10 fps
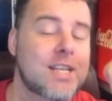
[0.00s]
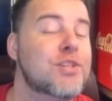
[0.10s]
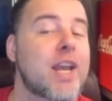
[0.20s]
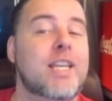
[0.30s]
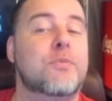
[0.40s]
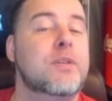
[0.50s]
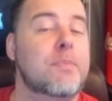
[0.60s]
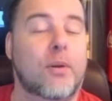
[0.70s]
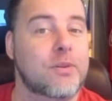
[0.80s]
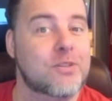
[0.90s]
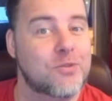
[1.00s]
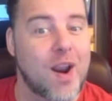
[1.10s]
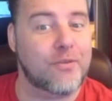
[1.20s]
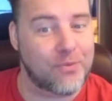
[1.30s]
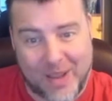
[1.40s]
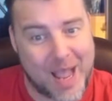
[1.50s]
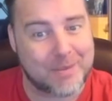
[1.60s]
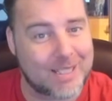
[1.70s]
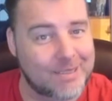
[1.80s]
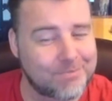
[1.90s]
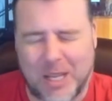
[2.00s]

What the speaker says: Chains with the Bolt and Strike family.